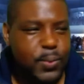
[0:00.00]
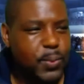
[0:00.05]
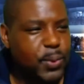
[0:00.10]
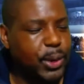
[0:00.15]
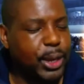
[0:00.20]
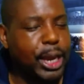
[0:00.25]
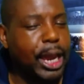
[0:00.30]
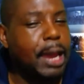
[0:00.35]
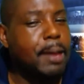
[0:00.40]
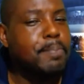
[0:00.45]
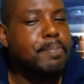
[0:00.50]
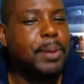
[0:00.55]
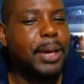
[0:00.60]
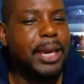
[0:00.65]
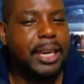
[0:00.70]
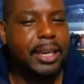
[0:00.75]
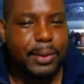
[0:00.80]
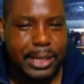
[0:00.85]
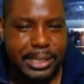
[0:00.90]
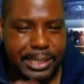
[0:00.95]
We're going
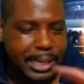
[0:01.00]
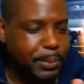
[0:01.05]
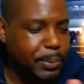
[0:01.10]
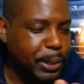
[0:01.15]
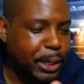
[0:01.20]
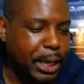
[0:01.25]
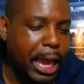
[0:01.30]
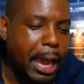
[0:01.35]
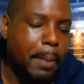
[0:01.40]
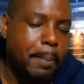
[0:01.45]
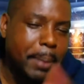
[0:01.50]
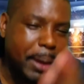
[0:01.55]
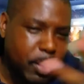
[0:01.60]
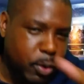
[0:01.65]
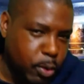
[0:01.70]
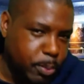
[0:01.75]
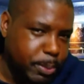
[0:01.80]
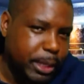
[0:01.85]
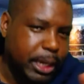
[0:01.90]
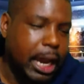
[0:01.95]
big. When I said we're going big, we'll
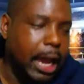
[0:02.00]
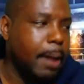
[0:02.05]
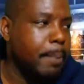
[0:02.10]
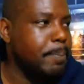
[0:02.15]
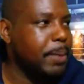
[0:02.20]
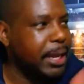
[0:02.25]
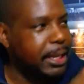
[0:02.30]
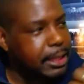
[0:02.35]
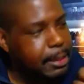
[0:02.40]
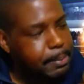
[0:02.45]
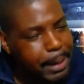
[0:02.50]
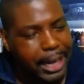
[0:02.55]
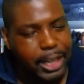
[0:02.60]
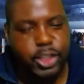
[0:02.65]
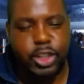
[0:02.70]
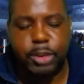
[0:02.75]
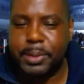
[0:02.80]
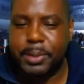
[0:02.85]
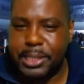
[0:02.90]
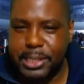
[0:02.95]
be going big. The
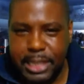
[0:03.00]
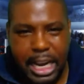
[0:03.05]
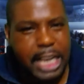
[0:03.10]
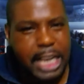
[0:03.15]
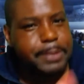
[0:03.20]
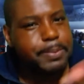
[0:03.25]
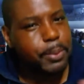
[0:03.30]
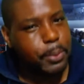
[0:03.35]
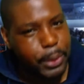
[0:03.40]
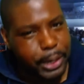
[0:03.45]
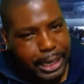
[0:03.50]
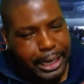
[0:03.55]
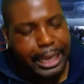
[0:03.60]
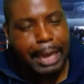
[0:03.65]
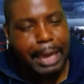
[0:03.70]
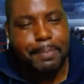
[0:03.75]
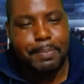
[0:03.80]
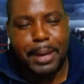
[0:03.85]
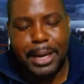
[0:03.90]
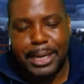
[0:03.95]
backdrop is nice, but we're going to get
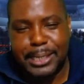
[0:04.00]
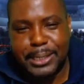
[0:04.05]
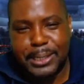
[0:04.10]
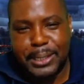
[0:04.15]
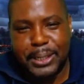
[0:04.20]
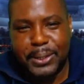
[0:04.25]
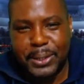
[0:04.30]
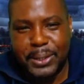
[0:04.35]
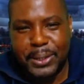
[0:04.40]
better soon.